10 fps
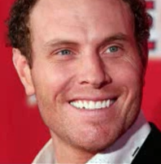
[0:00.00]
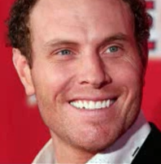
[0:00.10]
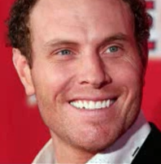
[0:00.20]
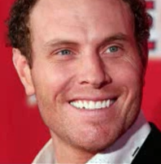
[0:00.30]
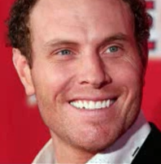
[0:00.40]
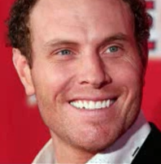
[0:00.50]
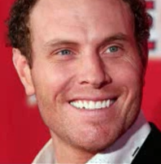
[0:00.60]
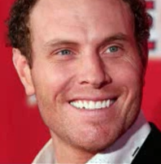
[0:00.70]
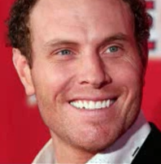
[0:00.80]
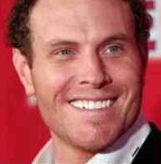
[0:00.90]

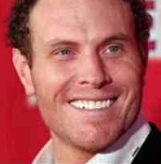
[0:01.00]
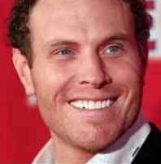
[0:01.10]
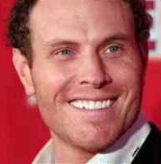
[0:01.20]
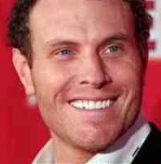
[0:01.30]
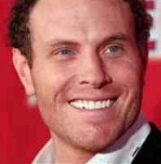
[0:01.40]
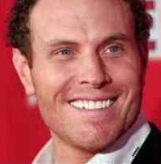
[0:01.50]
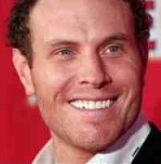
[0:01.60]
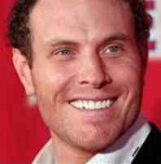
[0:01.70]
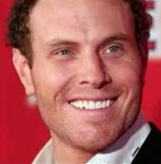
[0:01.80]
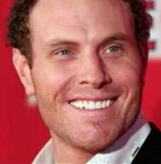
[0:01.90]

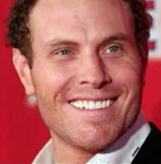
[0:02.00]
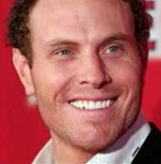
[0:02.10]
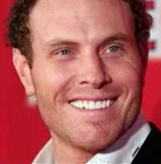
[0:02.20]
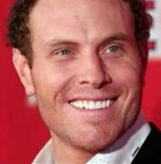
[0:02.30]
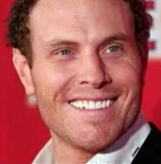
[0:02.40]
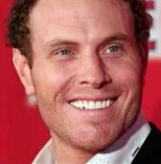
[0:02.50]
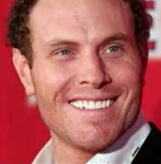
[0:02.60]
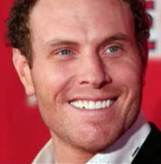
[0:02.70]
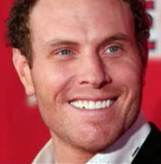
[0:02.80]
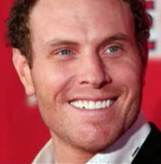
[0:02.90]

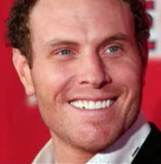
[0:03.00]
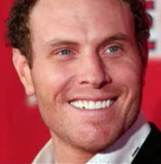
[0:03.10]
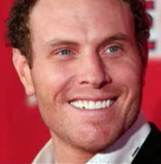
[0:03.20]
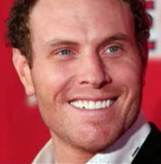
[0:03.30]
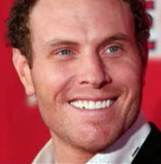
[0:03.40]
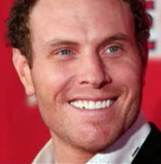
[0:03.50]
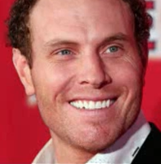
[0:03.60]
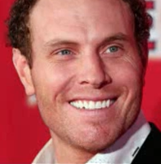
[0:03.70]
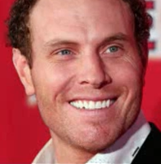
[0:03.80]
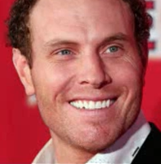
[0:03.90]

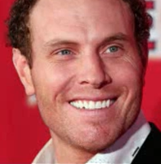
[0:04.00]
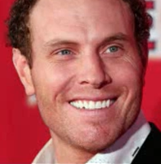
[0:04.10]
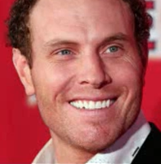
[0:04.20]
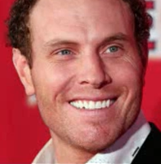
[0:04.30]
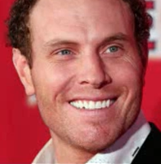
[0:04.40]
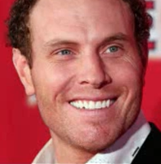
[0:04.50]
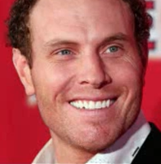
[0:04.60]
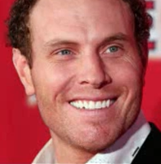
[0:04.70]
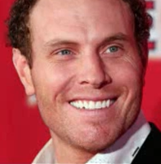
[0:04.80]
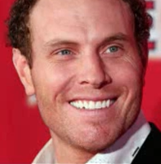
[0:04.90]

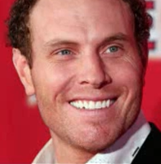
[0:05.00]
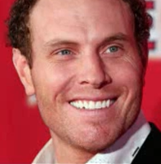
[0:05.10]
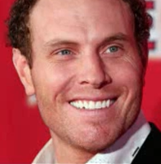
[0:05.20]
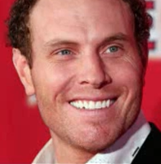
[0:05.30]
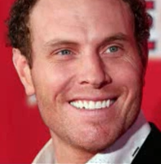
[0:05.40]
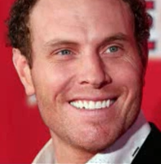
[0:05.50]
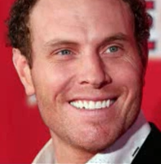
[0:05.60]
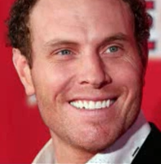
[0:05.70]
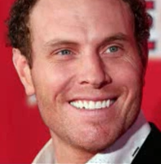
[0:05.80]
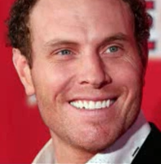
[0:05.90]

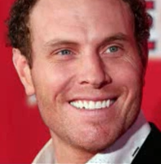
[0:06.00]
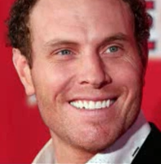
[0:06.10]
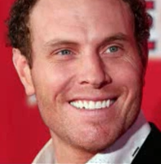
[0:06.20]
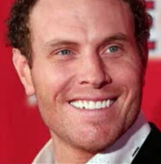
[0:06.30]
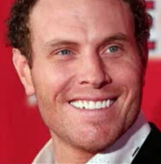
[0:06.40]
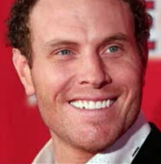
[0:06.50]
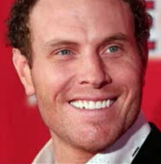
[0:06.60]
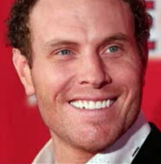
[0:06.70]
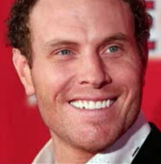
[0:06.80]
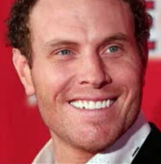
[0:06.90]

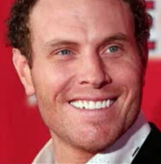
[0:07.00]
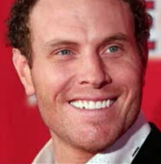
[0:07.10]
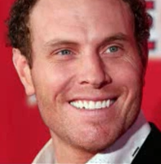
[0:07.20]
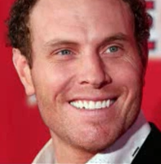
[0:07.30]
This is a still picture; no speech is visible.